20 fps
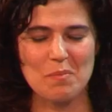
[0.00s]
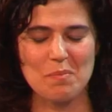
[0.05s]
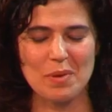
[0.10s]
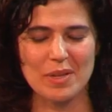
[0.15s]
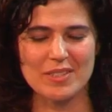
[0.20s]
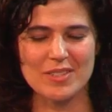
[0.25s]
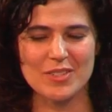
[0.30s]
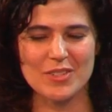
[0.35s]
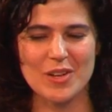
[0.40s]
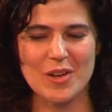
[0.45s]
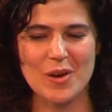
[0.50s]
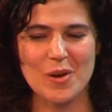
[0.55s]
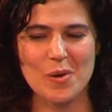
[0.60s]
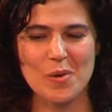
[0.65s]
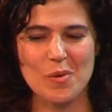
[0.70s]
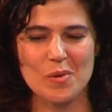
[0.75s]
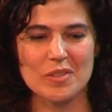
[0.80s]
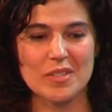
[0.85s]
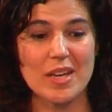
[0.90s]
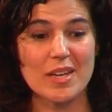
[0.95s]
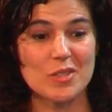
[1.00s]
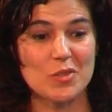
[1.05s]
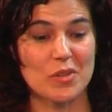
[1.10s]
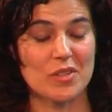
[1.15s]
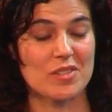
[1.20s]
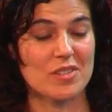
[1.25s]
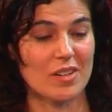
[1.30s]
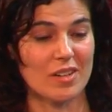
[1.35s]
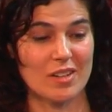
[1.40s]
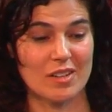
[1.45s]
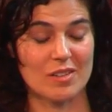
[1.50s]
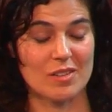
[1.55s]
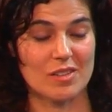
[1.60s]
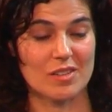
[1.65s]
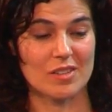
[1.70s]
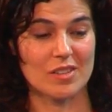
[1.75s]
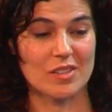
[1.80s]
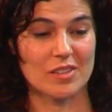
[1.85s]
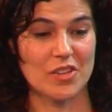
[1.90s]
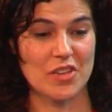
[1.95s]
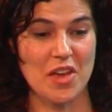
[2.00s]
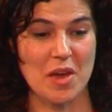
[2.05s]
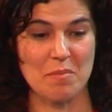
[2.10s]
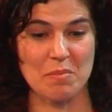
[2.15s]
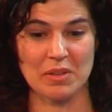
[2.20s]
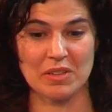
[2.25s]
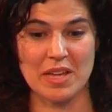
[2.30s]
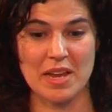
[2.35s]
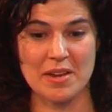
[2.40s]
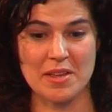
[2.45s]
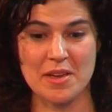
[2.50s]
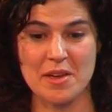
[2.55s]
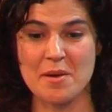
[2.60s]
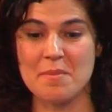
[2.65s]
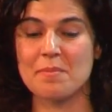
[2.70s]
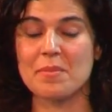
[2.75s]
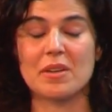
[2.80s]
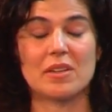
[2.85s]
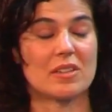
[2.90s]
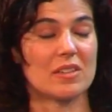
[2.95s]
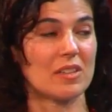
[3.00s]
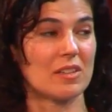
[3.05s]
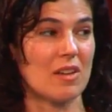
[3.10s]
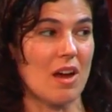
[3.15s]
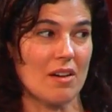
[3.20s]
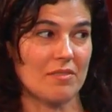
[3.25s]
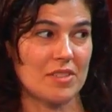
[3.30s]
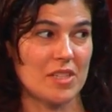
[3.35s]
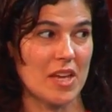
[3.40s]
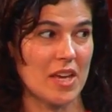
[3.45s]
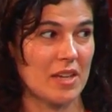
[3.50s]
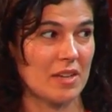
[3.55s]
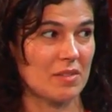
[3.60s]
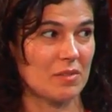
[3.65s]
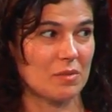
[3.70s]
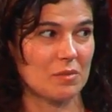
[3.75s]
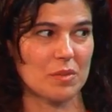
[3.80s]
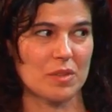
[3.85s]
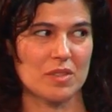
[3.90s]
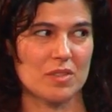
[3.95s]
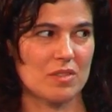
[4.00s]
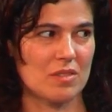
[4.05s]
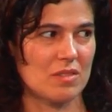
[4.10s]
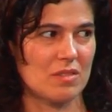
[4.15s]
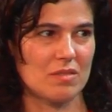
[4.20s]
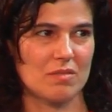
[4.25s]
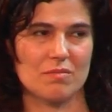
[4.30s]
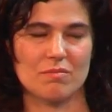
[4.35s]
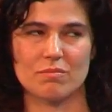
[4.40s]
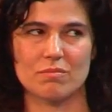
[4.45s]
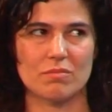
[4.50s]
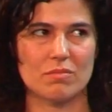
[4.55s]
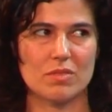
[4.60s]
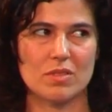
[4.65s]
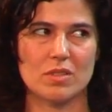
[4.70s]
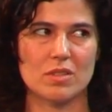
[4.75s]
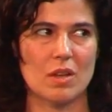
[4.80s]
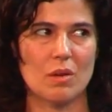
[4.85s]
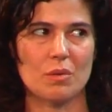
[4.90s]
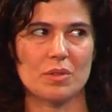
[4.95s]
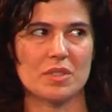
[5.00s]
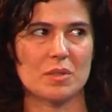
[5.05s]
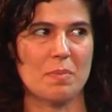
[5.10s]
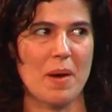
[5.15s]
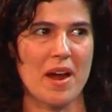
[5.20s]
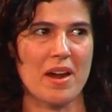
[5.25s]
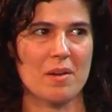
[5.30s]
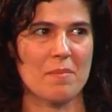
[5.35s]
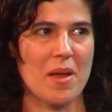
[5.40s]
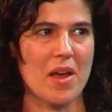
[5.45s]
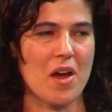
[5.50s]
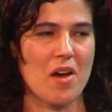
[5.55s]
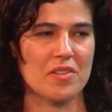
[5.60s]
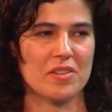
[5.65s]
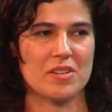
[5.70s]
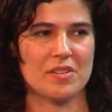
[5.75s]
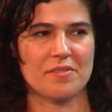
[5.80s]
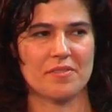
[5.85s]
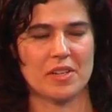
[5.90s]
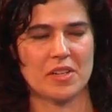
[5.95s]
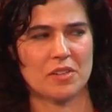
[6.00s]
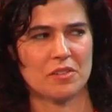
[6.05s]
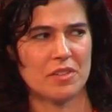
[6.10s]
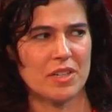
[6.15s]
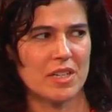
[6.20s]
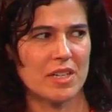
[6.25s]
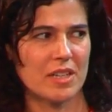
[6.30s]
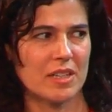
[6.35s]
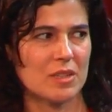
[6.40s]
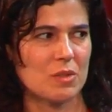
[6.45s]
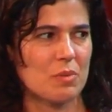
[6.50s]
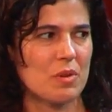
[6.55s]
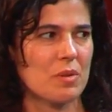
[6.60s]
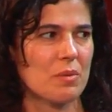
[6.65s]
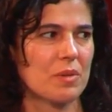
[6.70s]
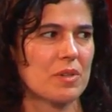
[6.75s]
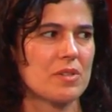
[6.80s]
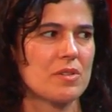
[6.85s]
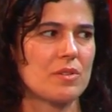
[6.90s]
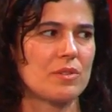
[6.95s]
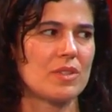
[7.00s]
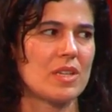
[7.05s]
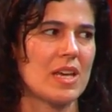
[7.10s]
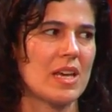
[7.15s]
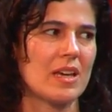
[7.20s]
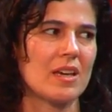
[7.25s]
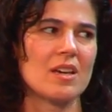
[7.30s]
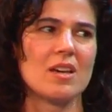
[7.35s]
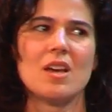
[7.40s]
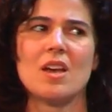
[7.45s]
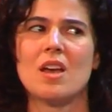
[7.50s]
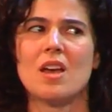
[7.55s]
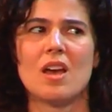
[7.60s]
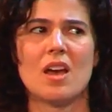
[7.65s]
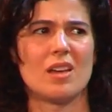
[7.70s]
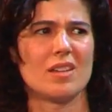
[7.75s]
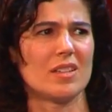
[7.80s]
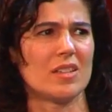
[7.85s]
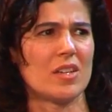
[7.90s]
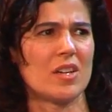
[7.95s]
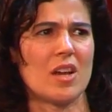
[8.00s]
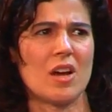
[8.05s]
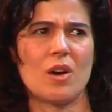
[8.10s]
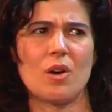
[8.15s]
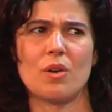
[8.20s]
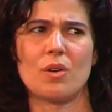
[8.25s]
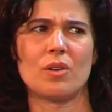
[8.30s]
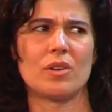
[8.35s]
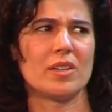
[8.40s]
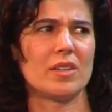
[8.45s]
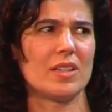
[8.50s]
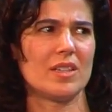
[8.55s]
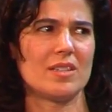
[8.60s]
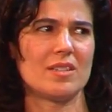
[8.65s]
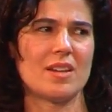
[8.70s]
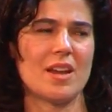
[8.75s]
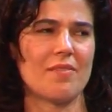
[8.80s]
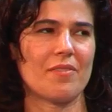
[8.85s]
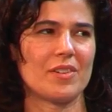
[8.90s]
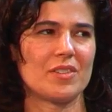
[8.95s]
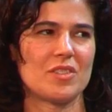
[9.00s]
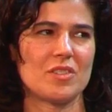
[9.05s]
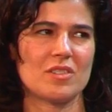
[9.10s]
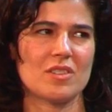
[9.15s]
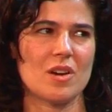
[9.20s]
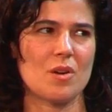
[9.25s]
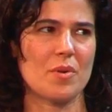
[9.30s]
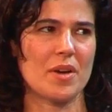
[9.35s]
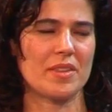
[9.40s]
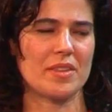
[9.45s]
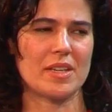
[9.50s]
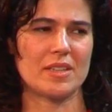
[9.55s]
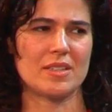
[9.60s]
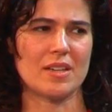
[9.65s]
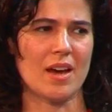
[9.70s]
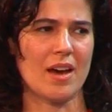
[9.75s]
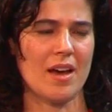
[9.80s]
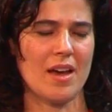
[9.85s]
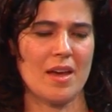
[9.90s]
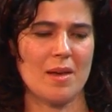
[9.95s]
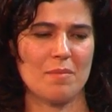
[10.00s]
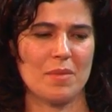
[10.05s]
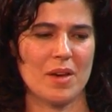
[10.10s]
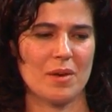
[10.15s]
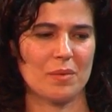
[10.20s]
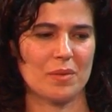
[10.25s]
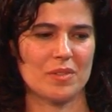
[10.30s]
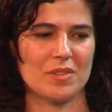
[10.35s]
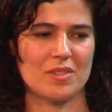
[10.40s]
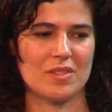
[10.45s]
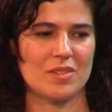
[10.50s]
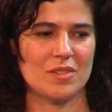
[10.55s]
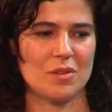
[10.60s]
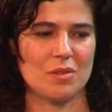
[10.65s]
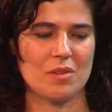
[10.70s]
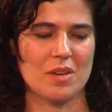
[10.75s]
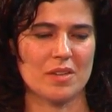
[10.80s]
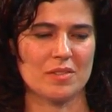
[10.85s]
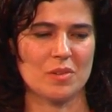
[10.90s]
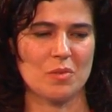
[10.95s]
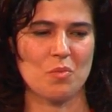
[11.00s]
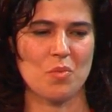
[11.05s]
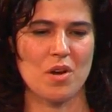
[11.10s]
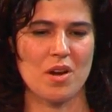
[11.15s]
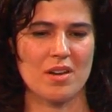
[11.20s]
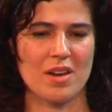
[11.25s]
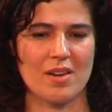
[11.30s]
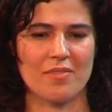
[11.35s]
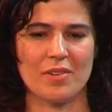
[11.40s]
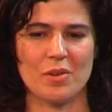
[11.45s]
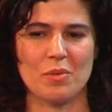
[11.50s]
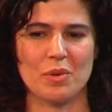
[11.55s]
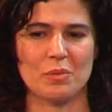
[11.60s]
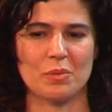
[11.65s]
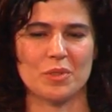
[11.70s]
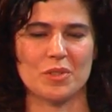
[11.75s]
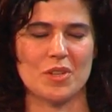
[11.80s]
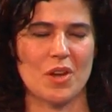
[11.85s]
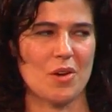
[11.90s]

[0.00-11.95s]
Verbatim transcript: but so, yeah, so I started cooking at Millennium, loved it, was so inspired by all the different ingredients we were using. You know, in San Francisco at that time, that was 2001, everyone was